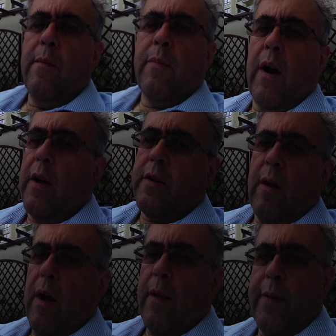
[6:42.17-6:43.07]
but I
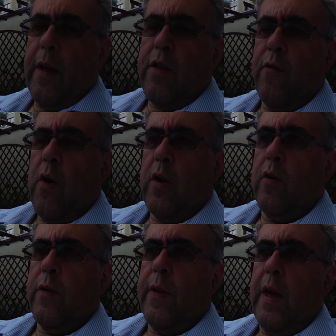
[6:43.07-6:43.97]
don't think it's a very
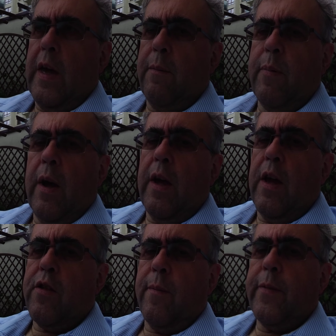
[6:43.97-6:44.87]
good thing. But it
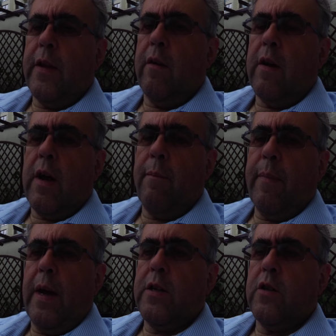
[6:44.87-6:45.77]
is something you can come
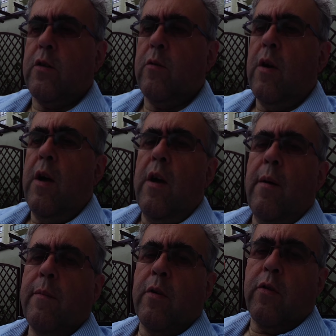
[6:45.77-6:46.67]
back to,
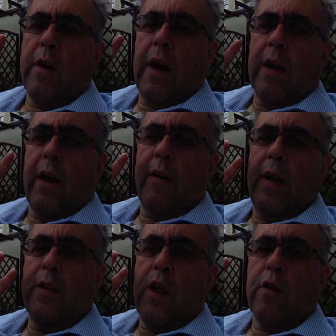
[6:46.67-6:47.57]
because you're getting,
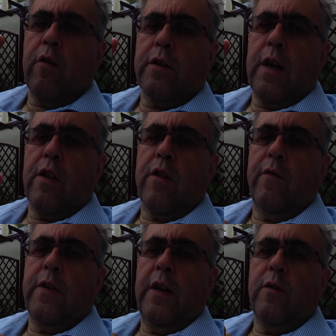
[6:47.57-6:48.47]
in this context
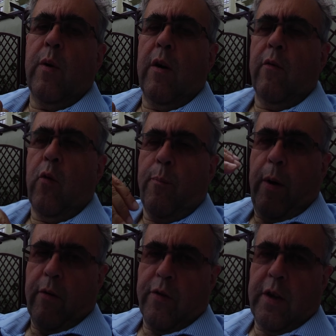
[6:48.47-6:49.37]
of D12 or
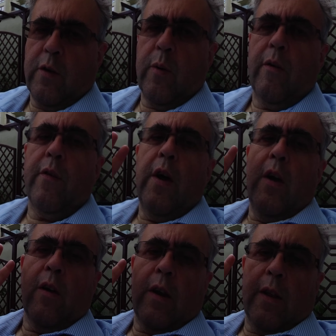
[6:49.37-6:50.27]
post D12,
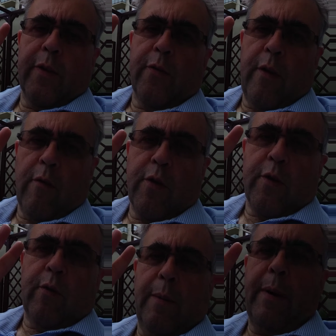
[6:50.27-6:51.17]
you're getting those
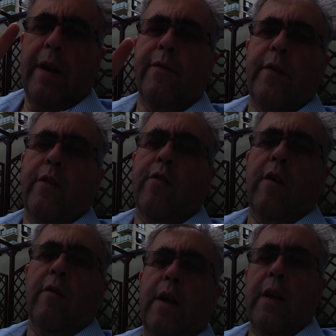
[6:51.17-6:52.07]
3 benefits.
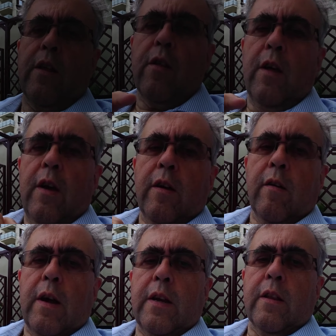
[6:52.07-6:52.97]
You're getting
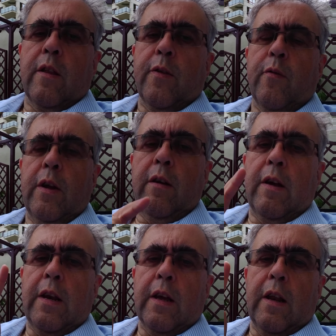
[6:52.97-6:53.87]
the 3. You're
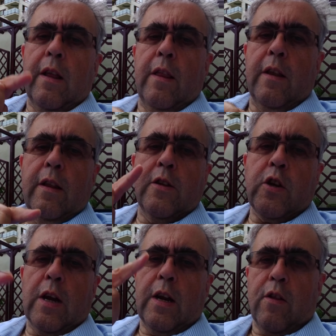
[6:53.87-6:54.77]
getting the
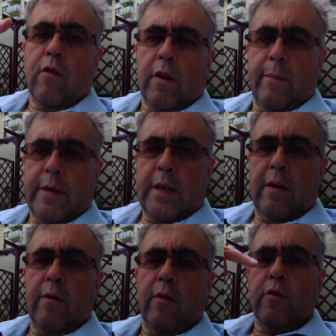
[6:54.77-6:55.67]
checklist on the
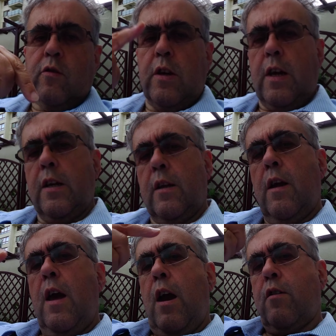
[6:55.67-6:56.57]
material, checking
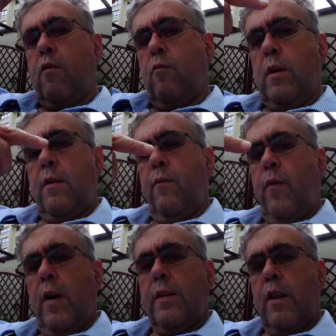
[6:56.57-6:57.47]
as you read and
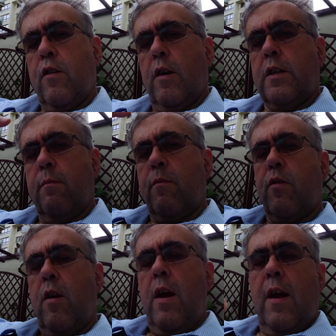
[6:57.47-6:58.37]
find these
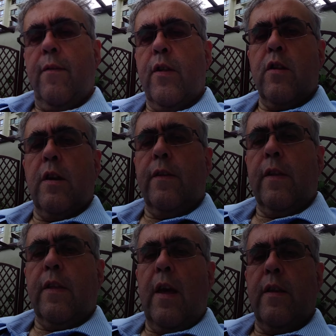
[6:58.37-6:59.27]
items if there's
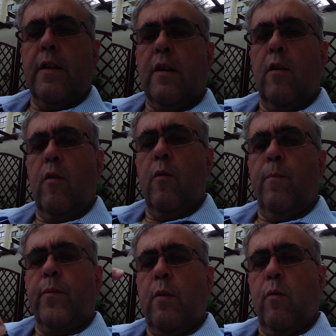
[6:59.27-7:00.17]
anything there
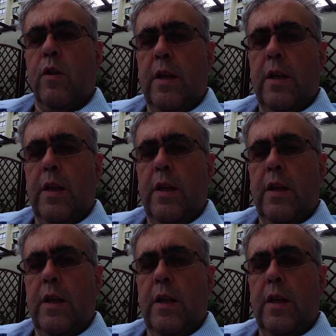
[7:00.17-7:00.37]
that was